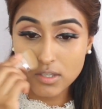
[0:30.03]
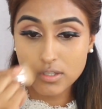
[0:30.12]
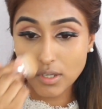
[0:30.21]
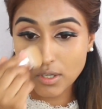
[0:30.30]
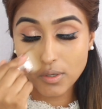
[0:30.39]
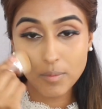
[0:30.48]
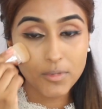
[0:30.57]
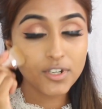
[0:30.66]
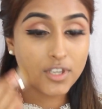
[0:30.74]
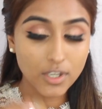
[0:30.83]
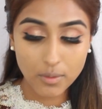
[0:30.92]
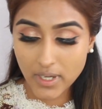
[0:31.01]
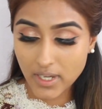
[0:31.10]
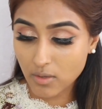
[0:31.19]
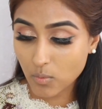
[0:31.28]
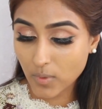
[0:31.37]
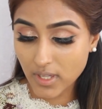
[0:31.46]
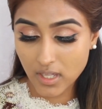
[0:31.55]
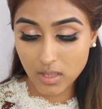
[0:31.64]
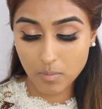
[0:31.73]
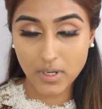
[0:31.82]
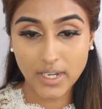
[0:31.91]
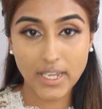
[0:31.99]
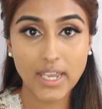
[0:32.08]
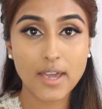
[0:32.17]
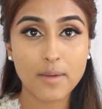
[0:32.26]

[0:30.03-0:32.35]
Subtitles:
So I'm going to go in with my